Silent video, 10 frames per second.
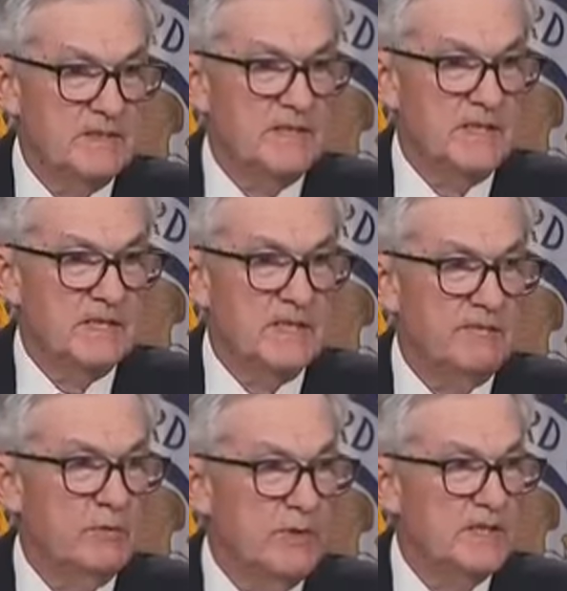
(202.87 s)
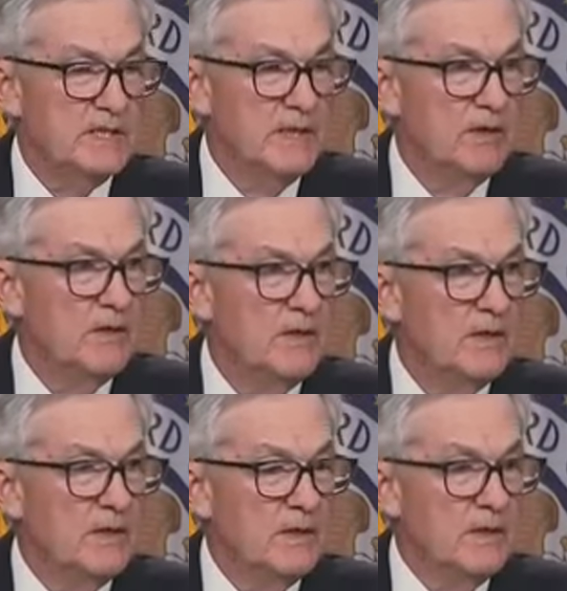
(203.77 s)
6-7 weeks now
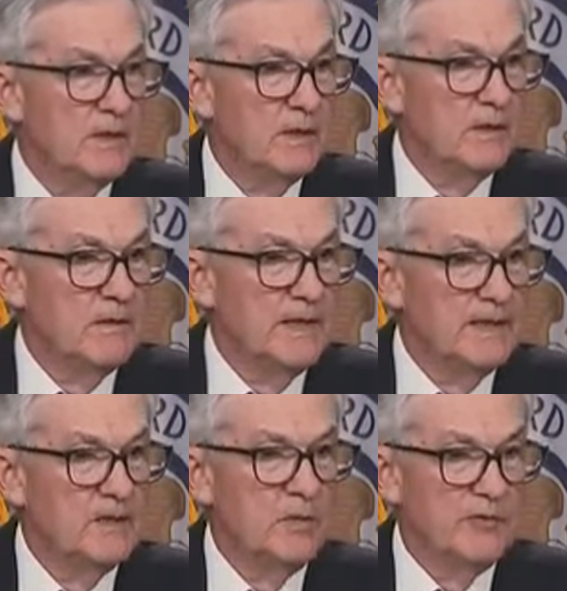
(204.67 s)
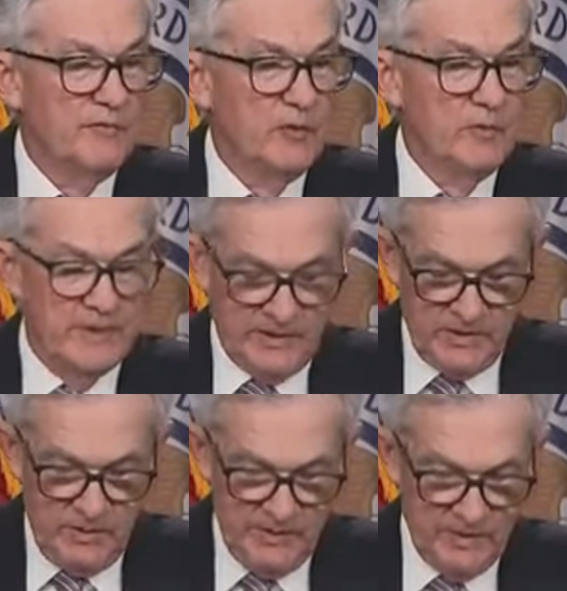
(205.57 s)
and going forward is
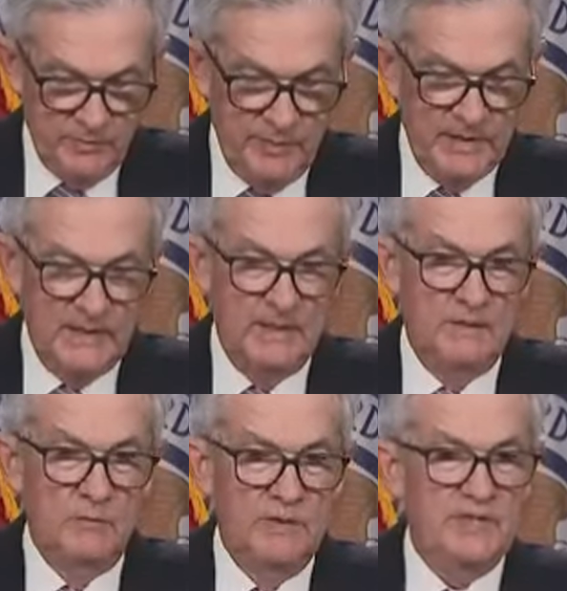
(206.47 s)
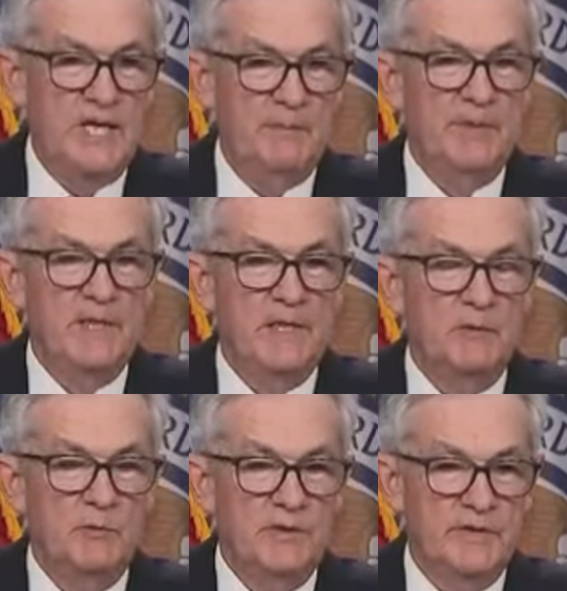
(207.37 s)
going to be what's
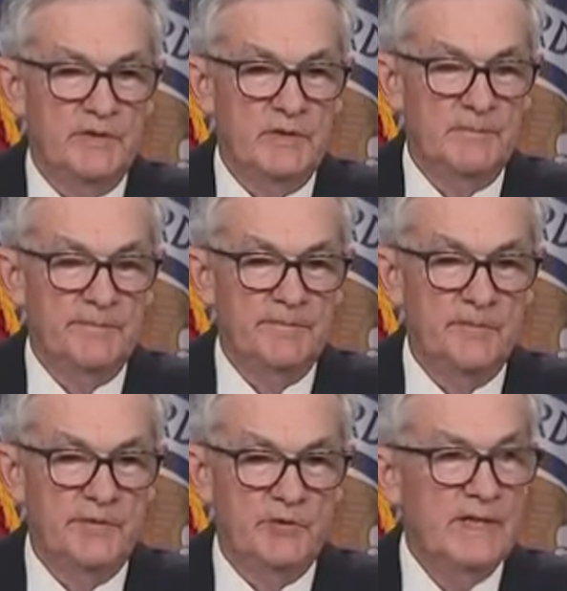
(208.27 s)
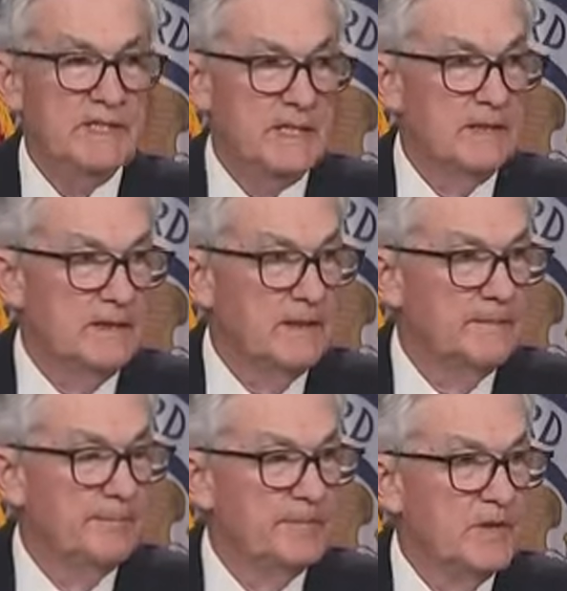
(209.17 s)
happening with credit tightening.
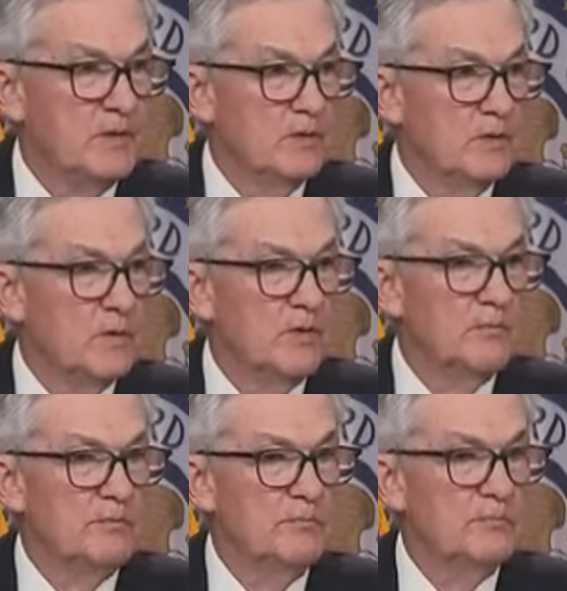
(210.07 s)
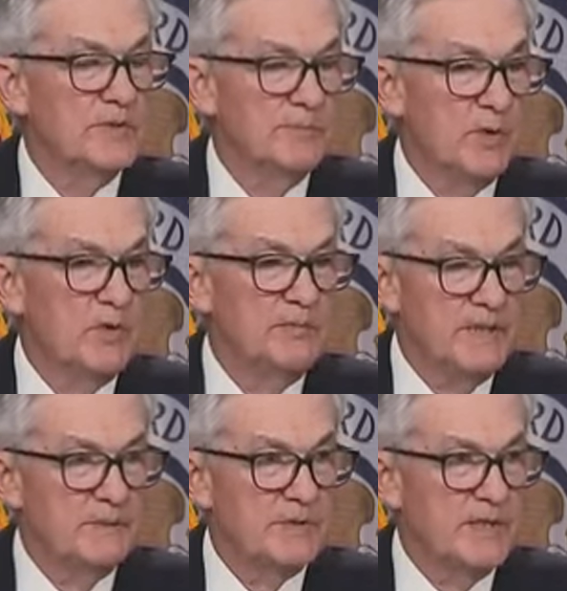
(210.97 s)
Are small and
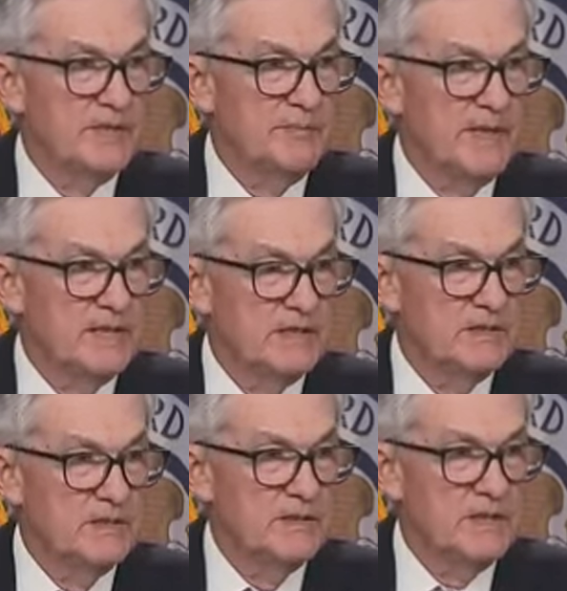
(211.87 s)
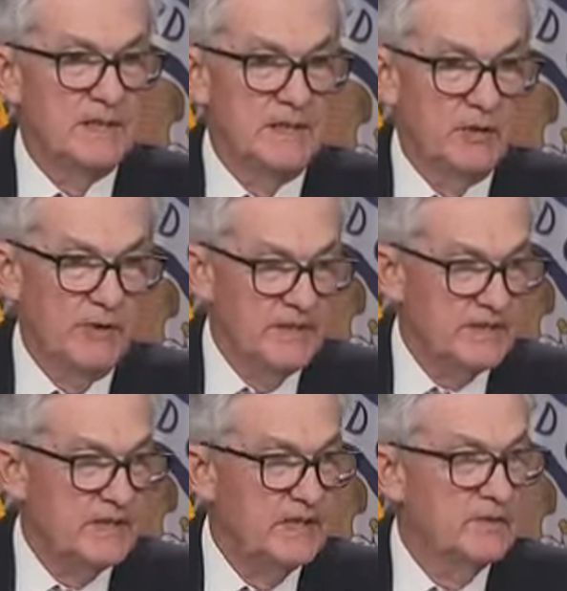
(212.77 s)
medium-sized banks tightening credit
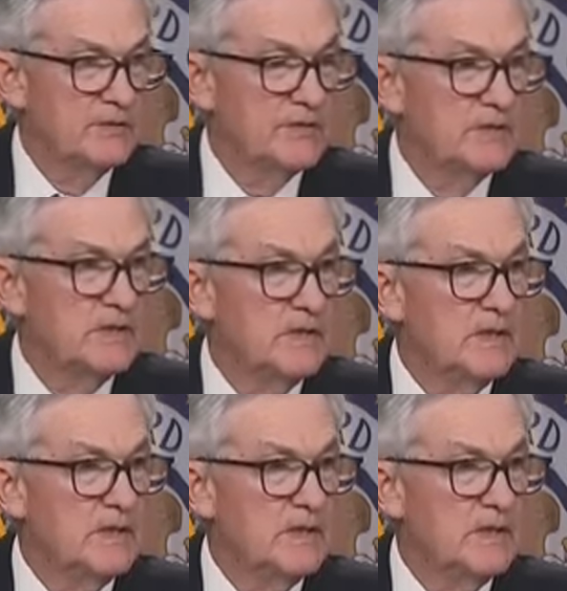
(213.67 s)
standards,